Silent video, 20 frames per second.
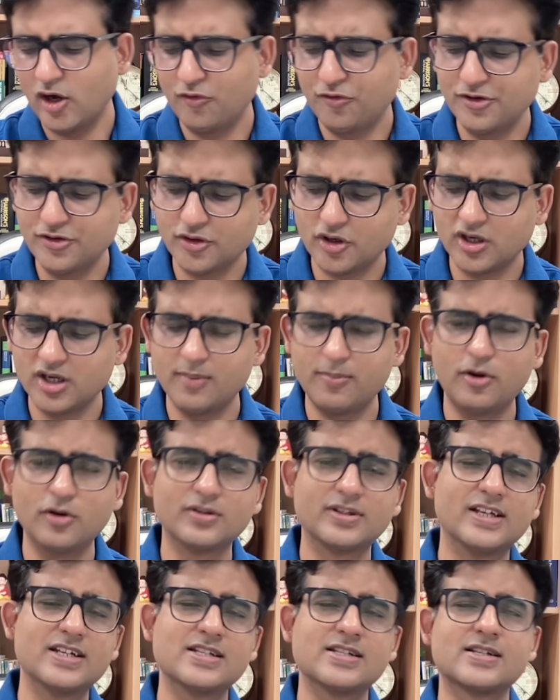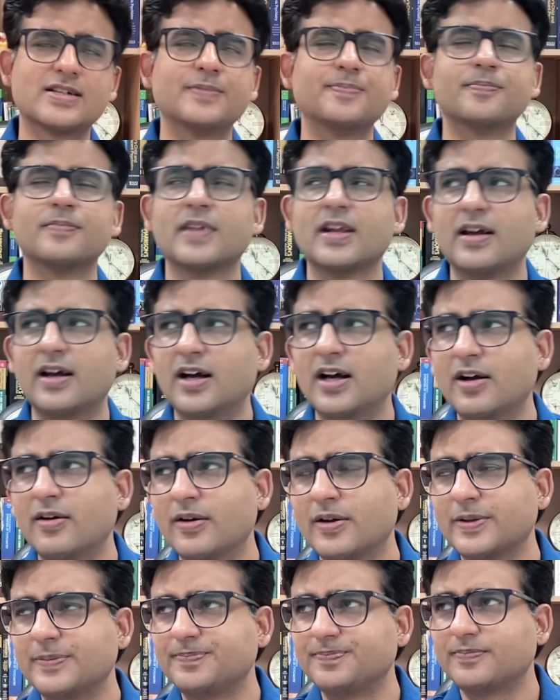I often talk about this
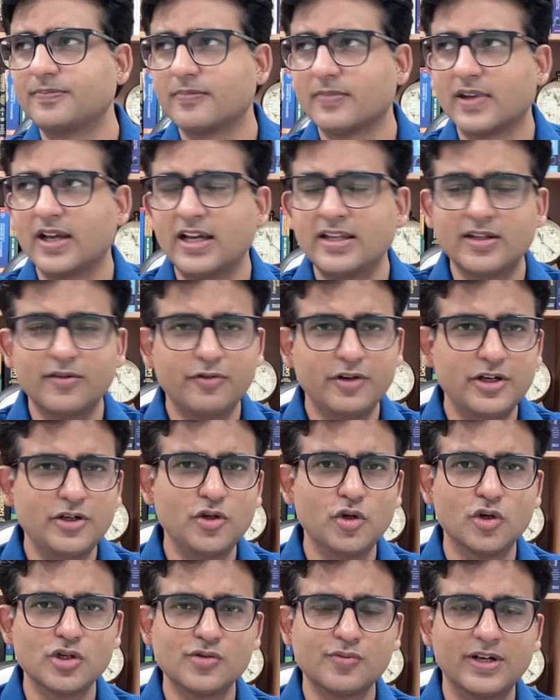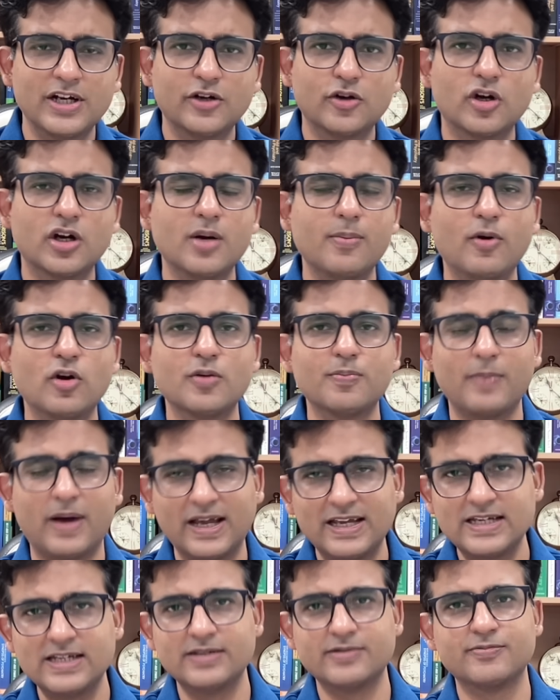uh, in the videos when I talk about
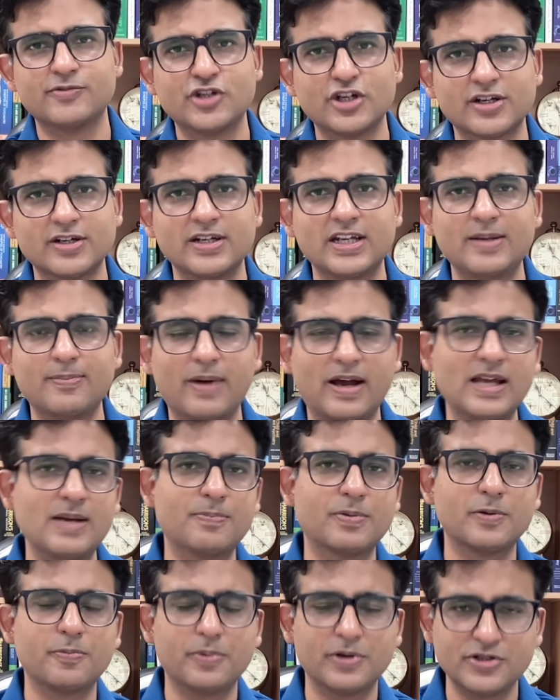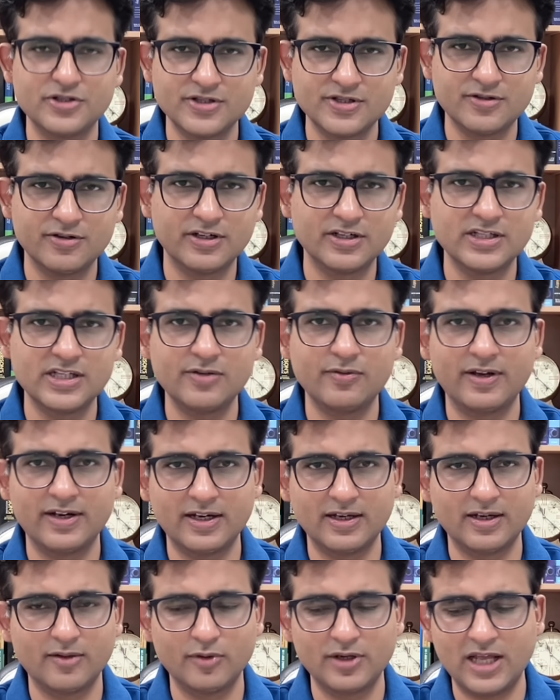my journey, my preparation strategy
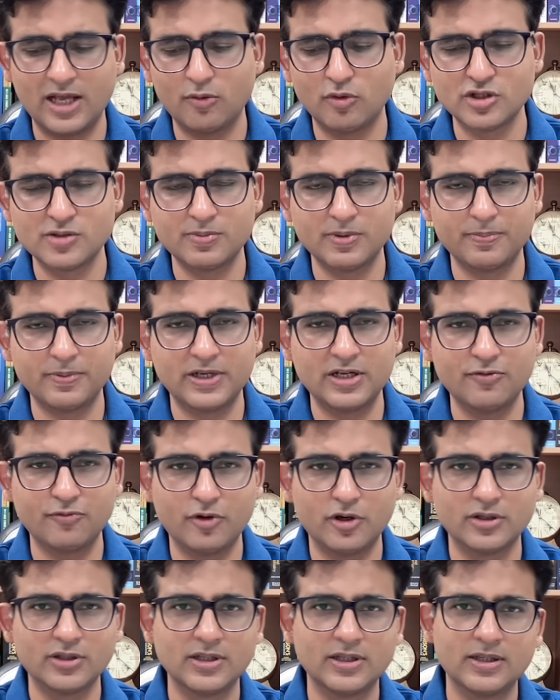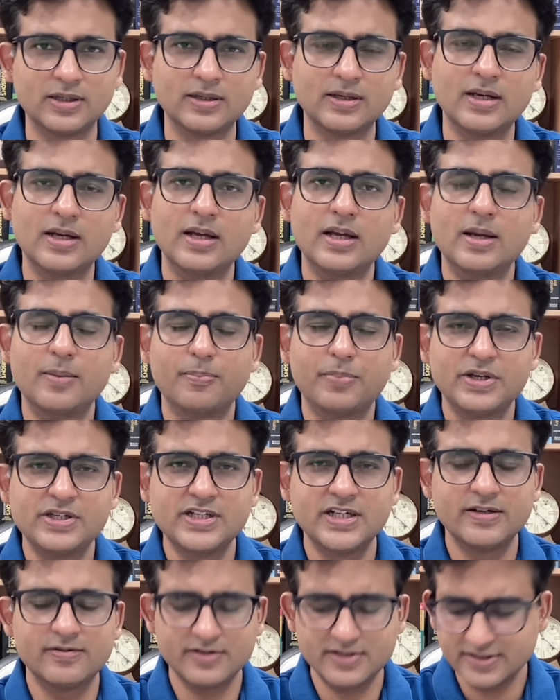when, when I was preparing for the P
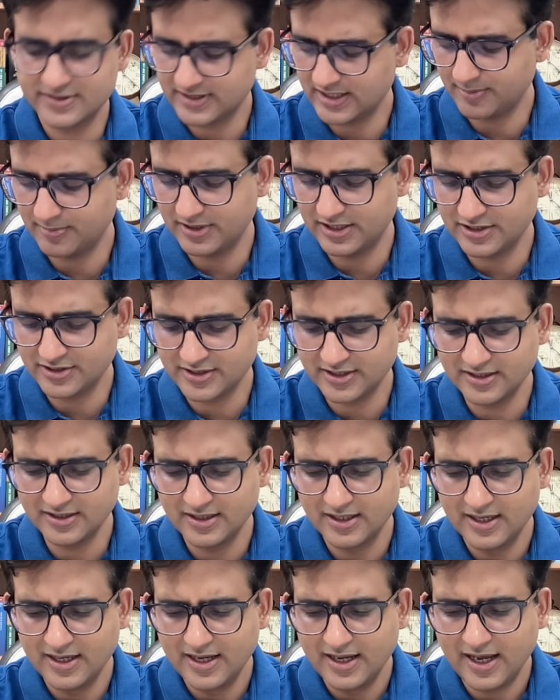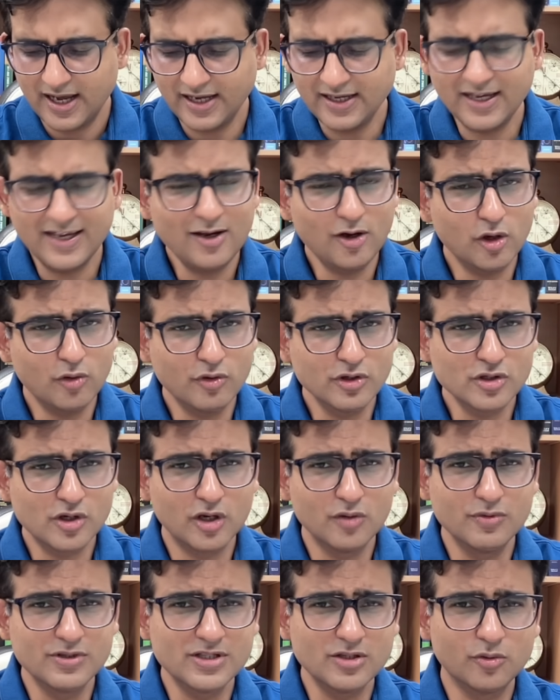G entrance examination. I, I was
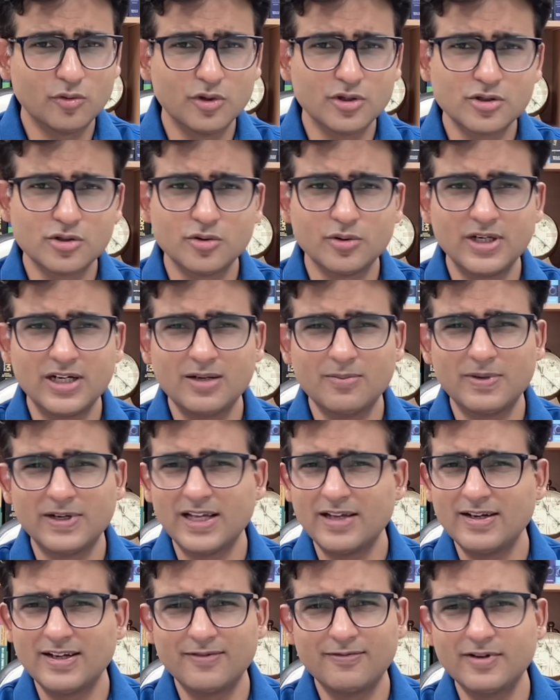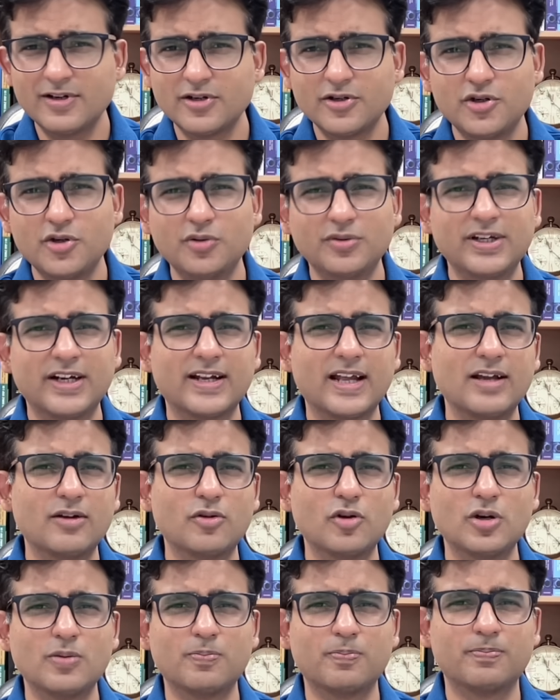always a good student, but I never knew that I
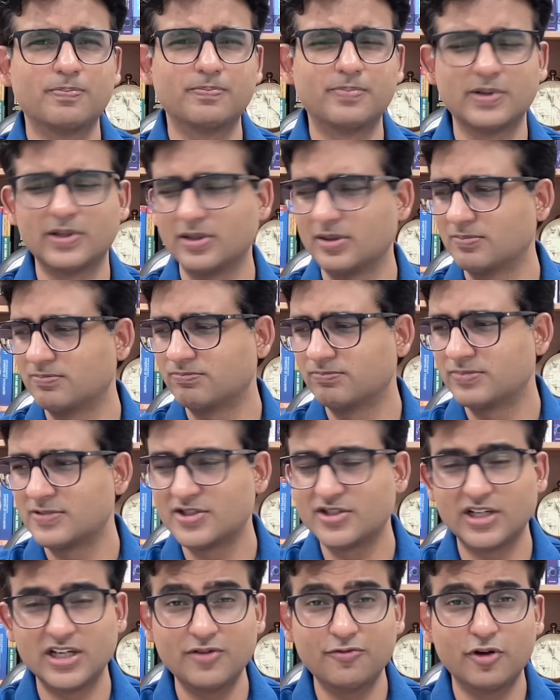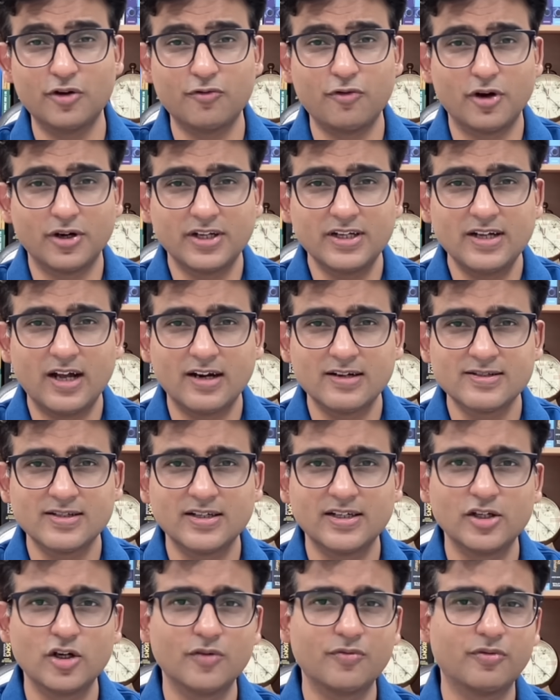could uh, study for fourteen hours a
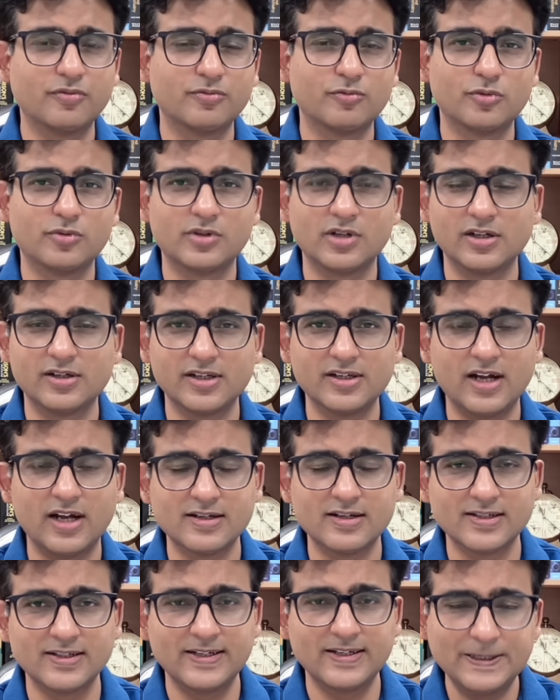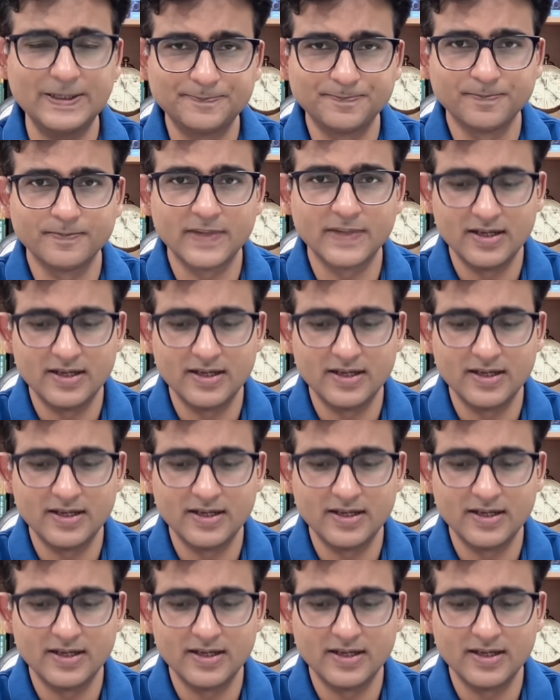day or thirteen hours a day.